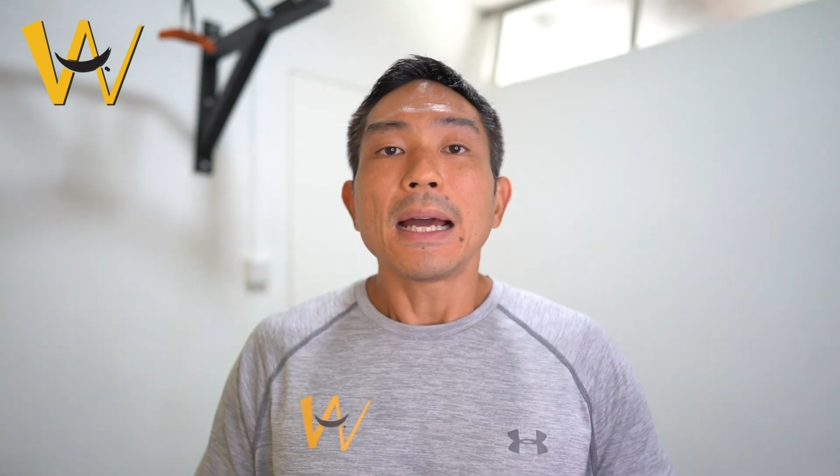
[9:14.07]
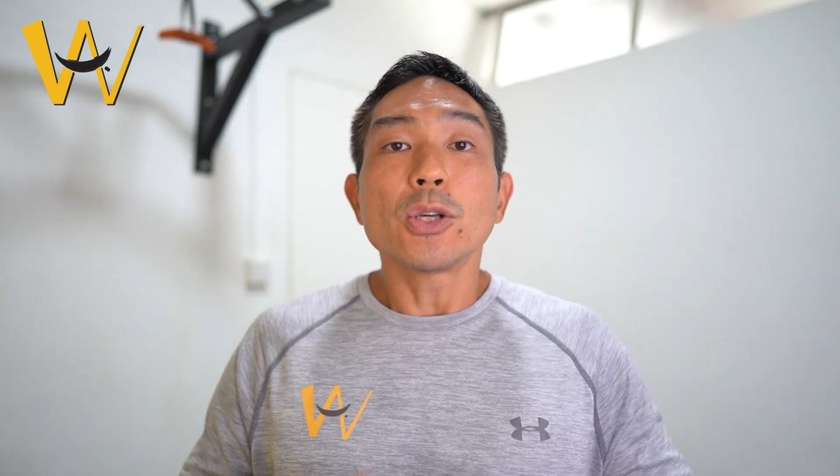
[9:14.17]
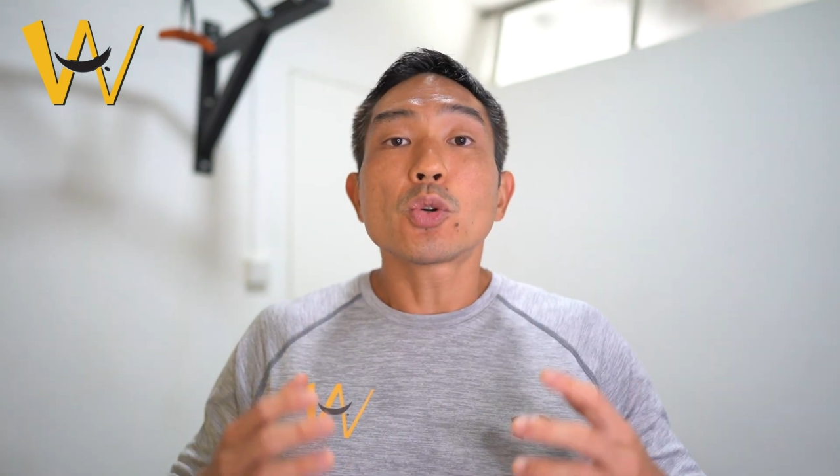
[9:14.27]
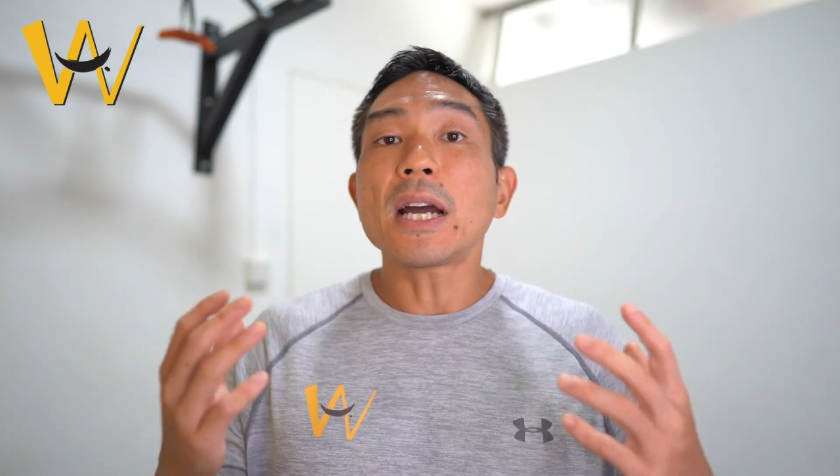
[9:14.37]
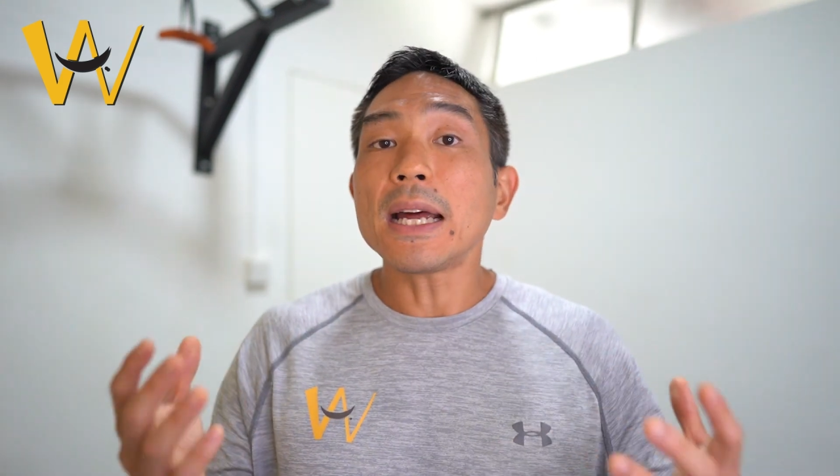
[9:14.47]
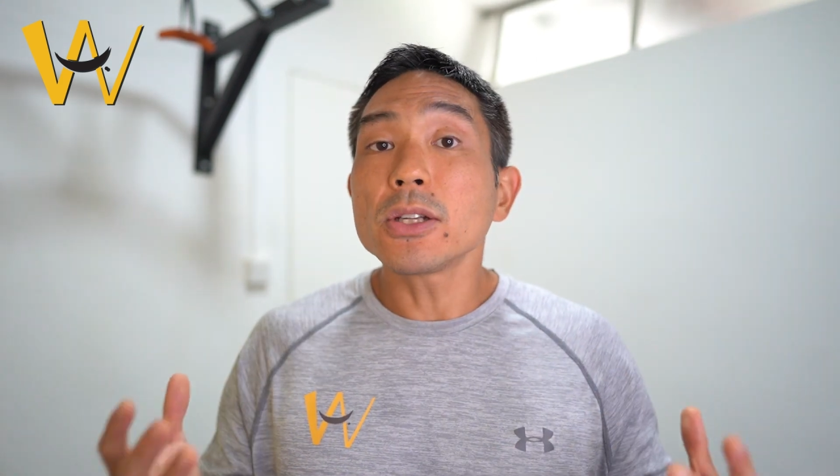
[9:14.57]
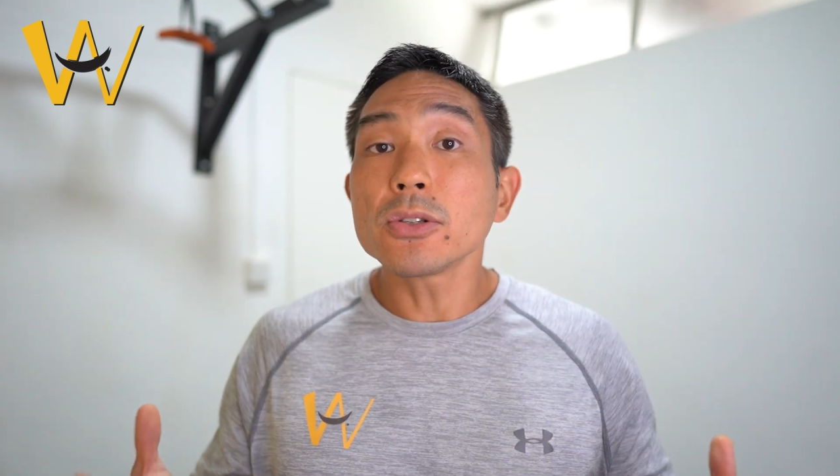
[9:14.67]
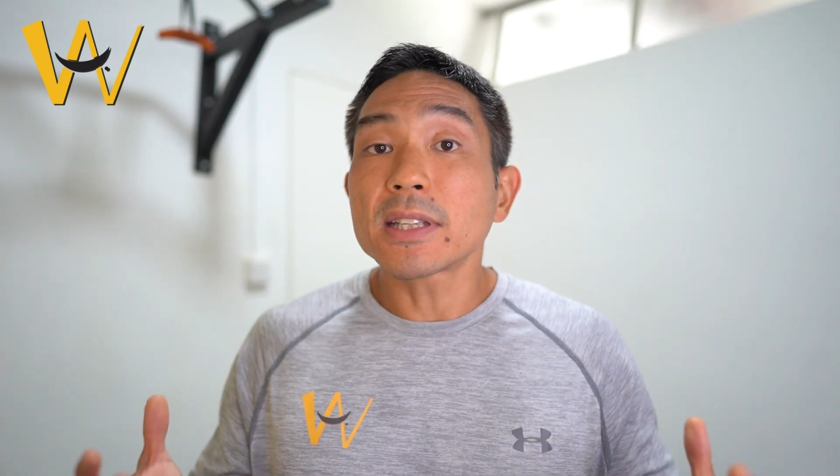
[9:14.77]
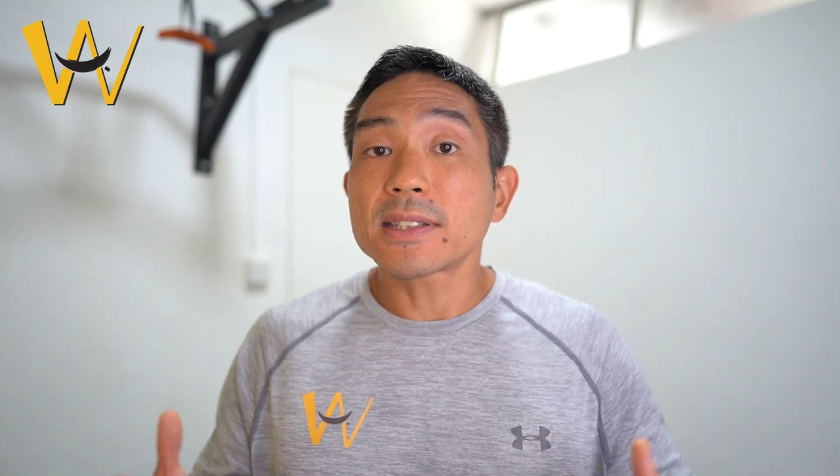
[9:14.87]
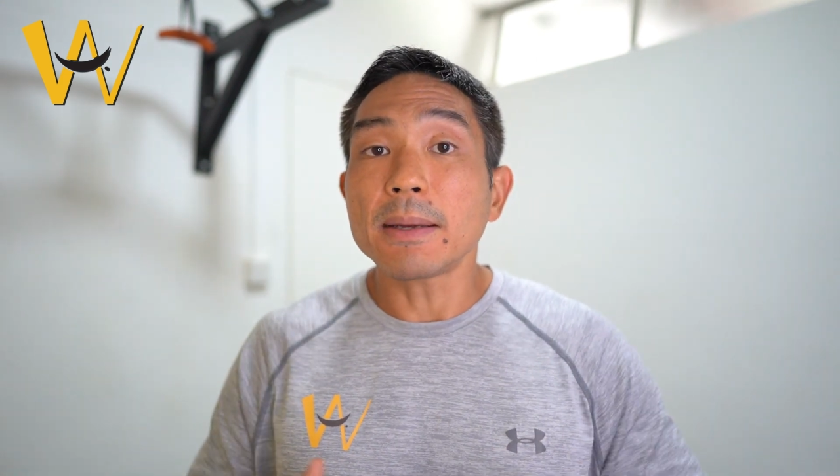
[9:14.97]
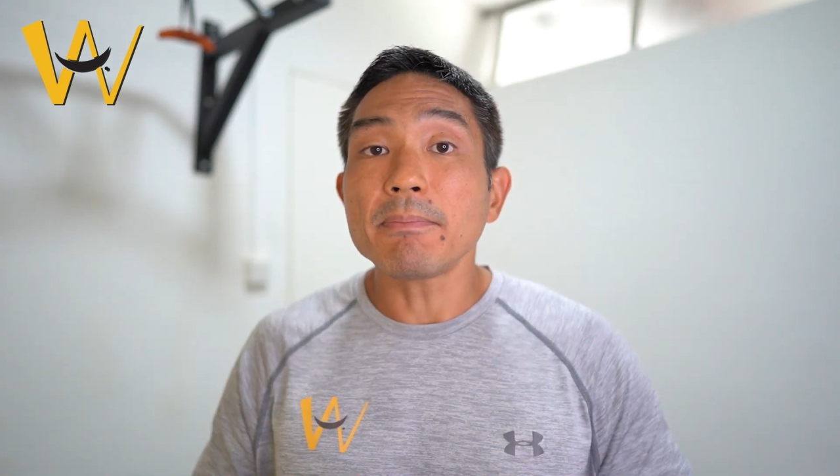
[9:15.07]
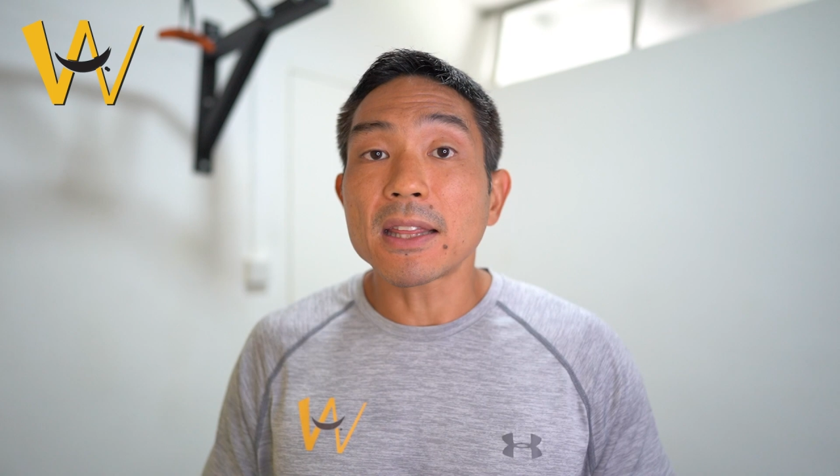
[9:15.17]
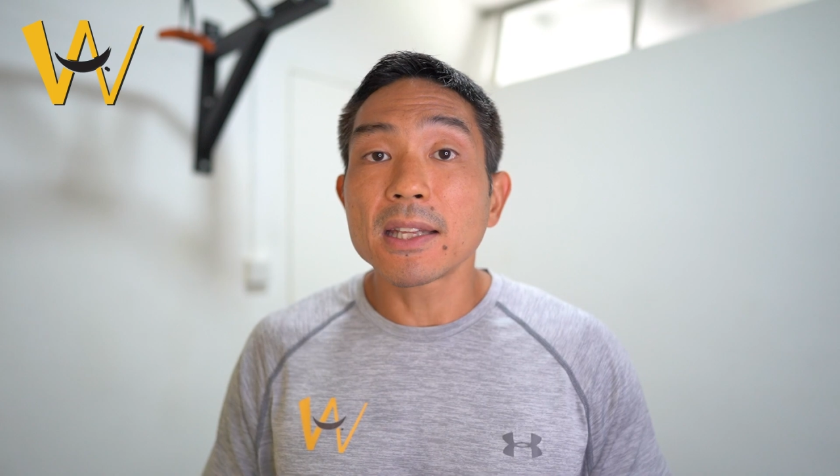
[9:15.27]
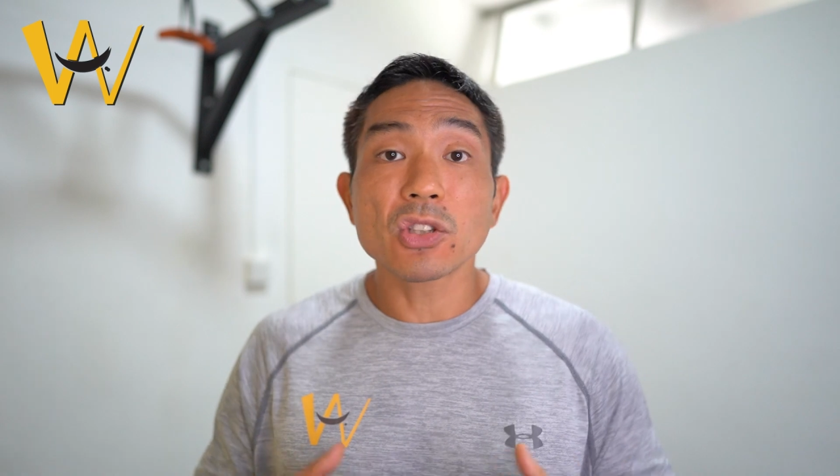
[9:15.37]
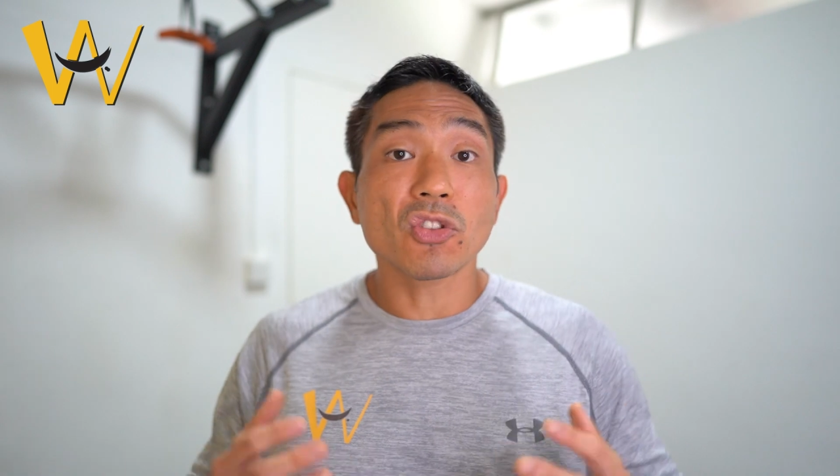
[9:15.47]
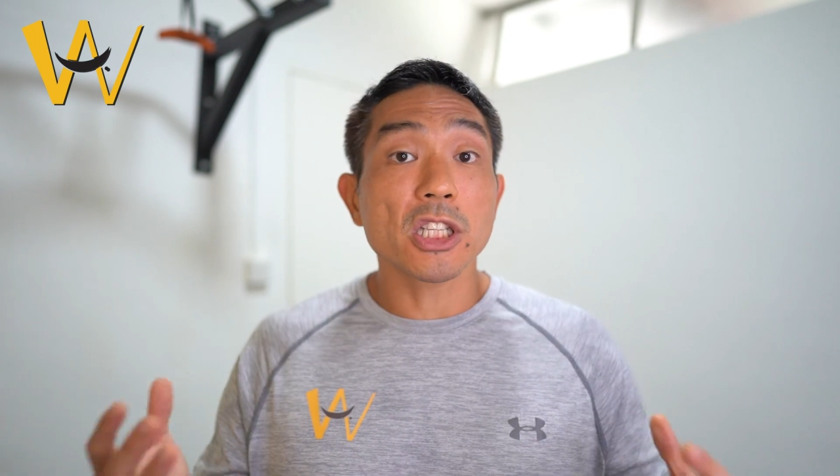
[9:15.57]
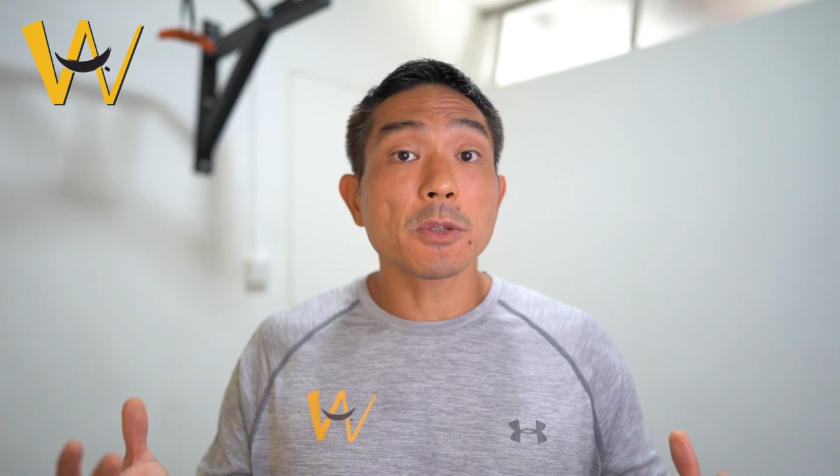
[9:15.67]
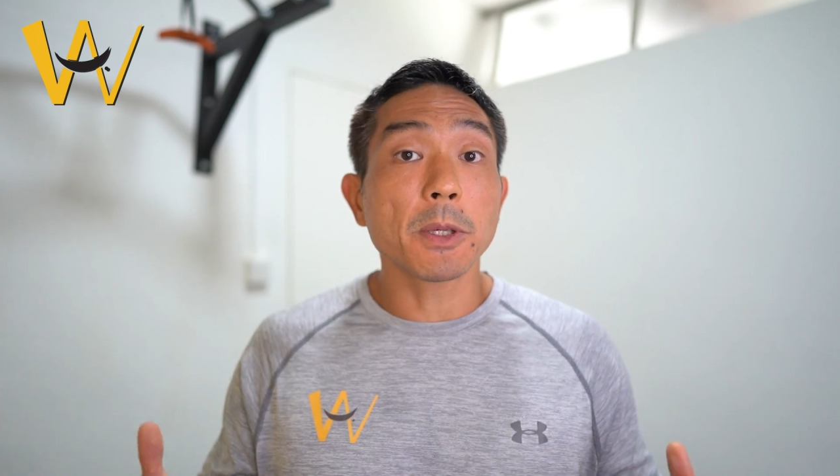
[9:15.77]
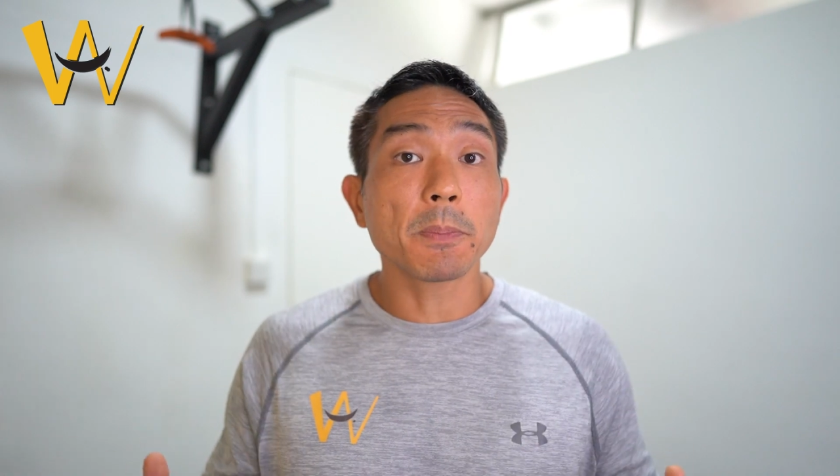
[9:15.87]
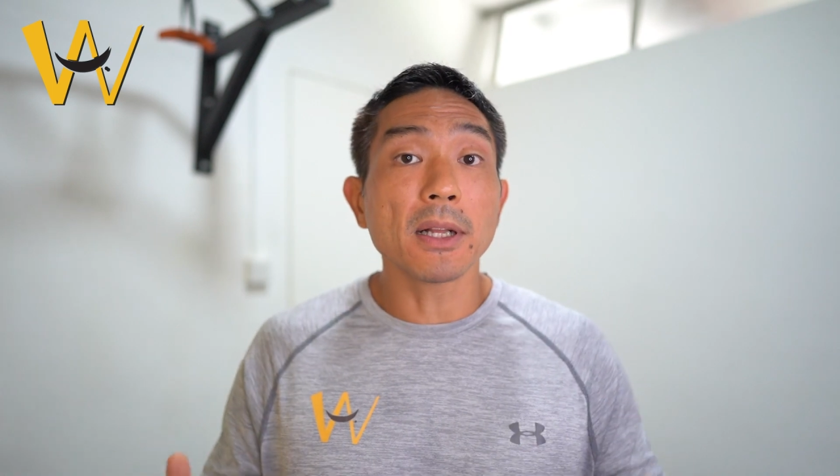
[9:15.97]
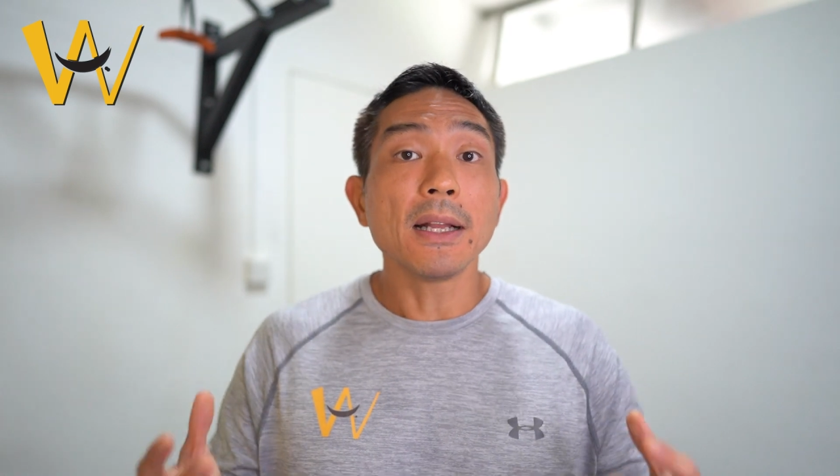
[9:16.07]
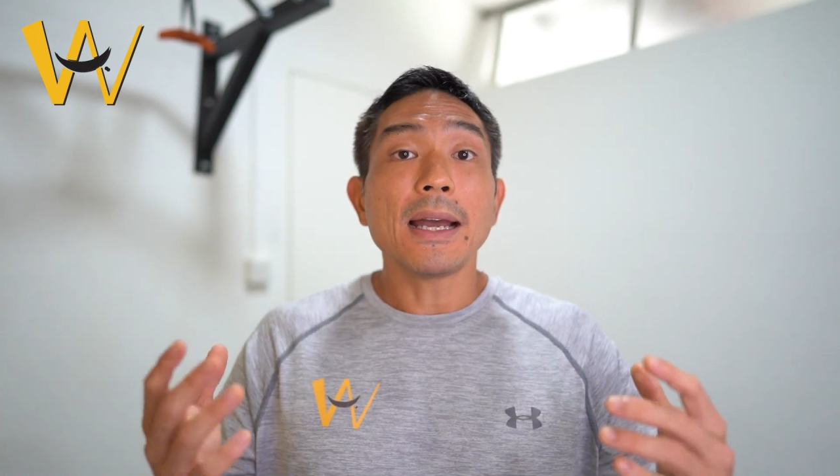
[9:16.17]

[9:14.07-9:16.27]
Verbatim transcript: You can't use the same methods for these people